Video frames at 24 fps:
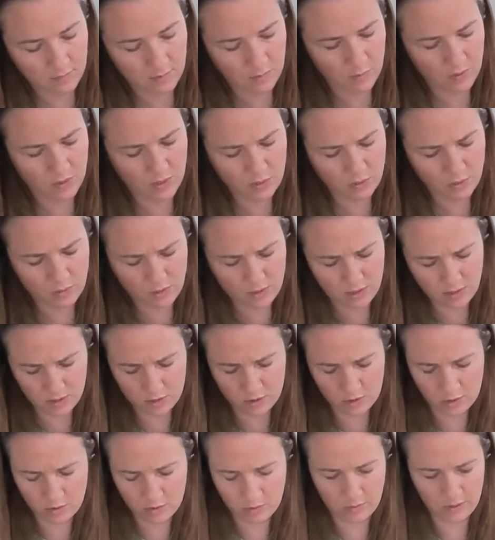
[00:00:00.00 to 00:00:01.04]
We don't want our
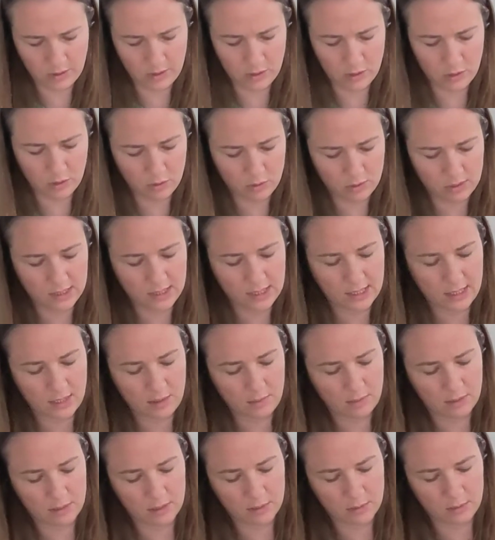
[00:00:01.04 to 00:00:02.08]
dough to be too
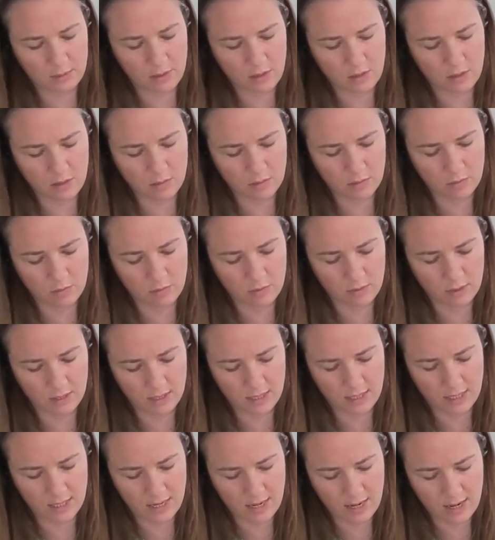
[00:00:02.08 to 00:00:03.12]
sticky because we are
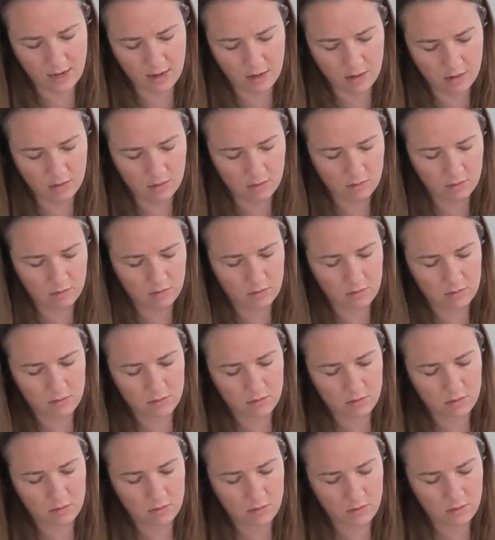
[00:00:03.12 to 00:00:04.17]
rolling it out,
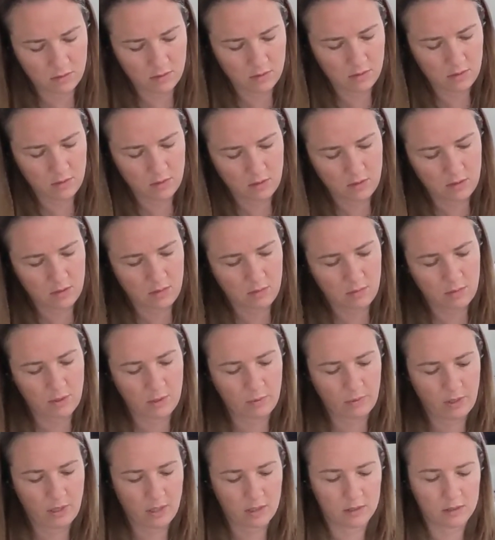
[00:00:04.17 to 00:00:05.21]

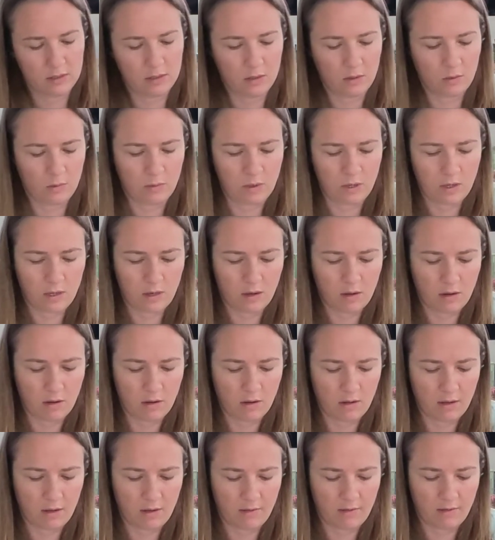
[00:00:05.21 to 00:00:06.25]
but we also want
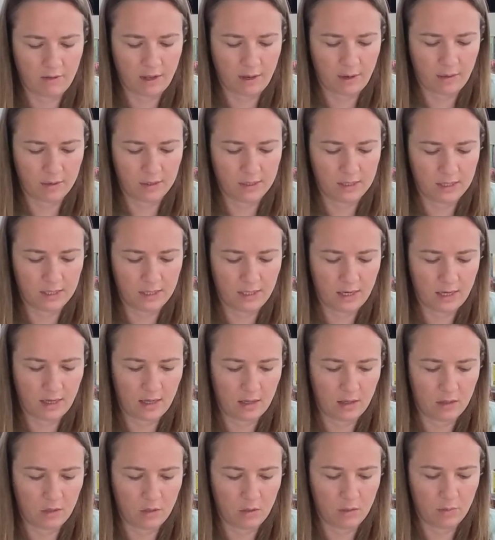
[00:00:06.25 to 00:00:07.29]
all that flour to get
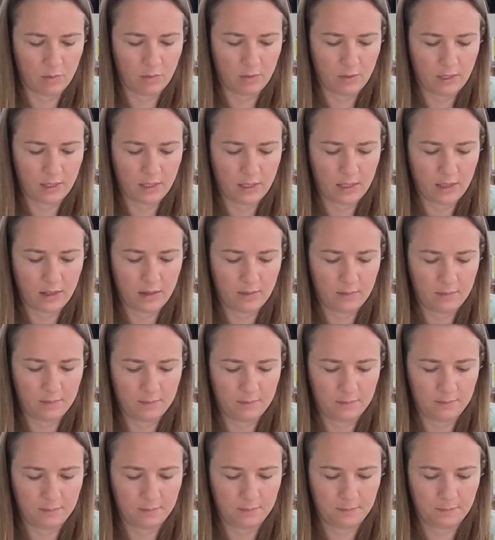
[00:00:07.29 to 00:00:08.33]
incorporated.
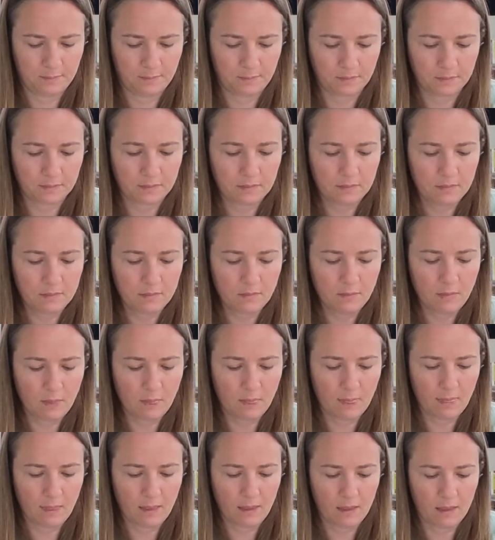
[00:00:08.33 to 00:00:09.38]

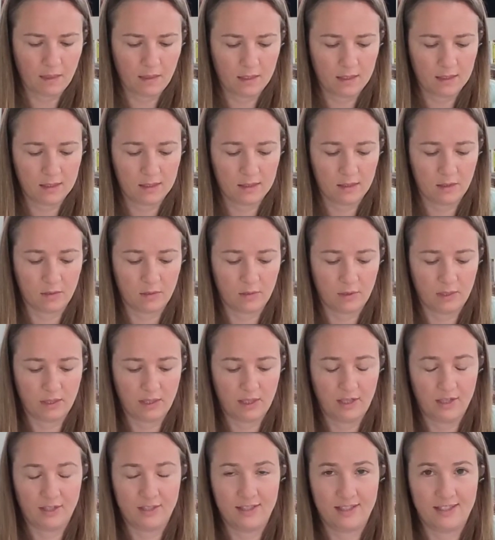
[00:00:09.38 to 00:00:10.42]
This is a
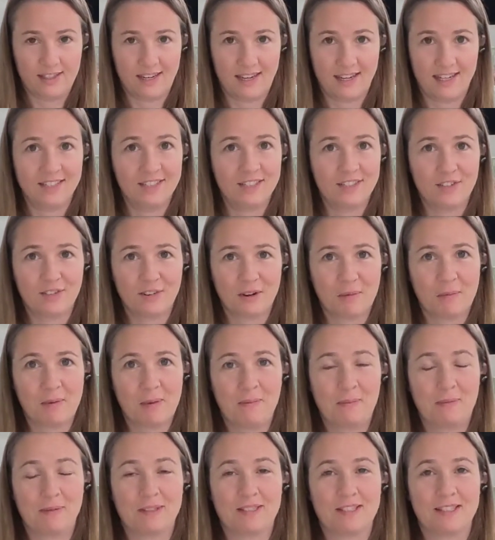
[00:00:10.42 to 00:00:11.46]
really good stage for
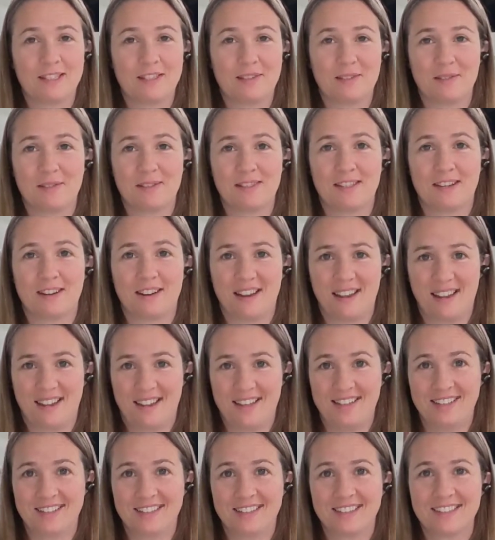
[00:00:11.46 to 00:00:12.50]
people to use their
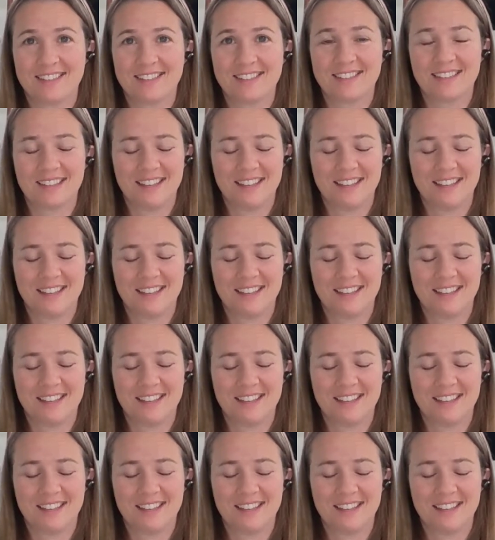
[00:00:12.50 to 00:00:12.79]
hands,